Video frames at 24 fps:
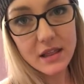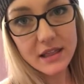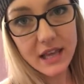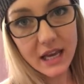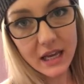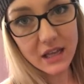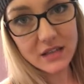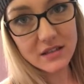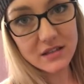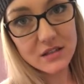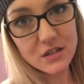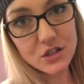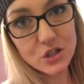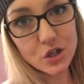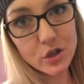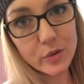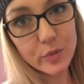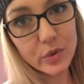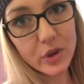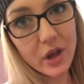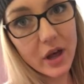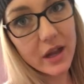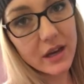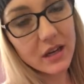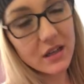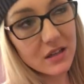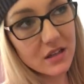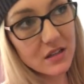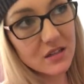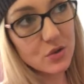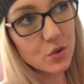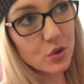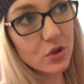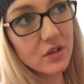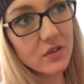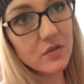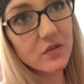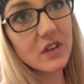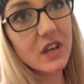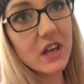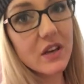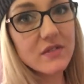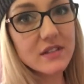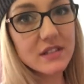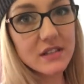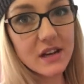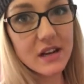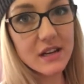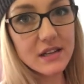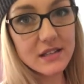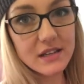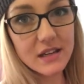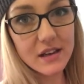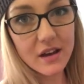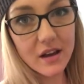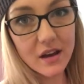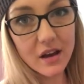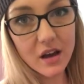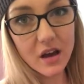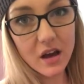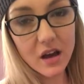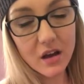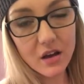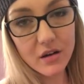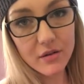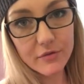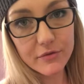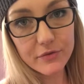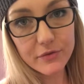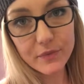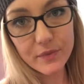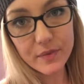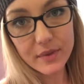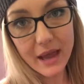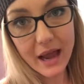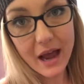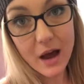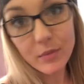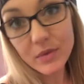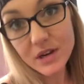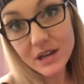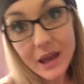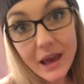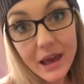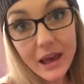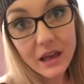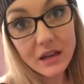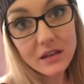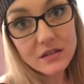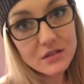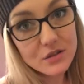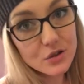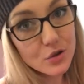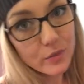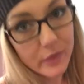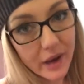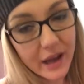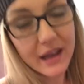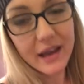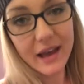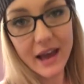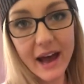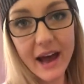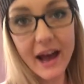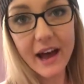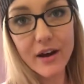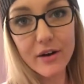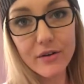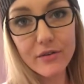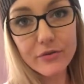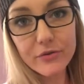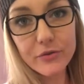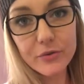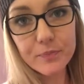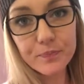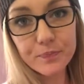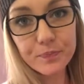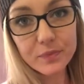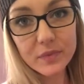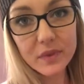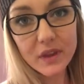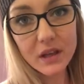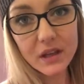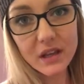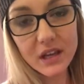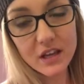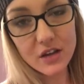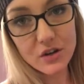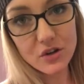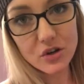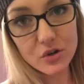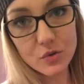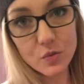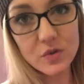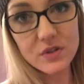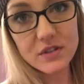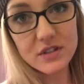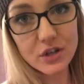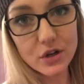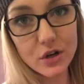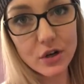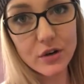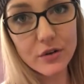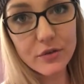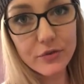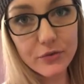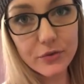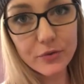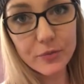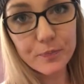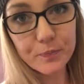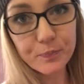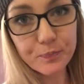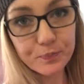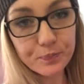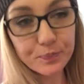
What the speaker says: that gets into your blood, and it sort of gives an idea of how many eggs you might have in your reserve.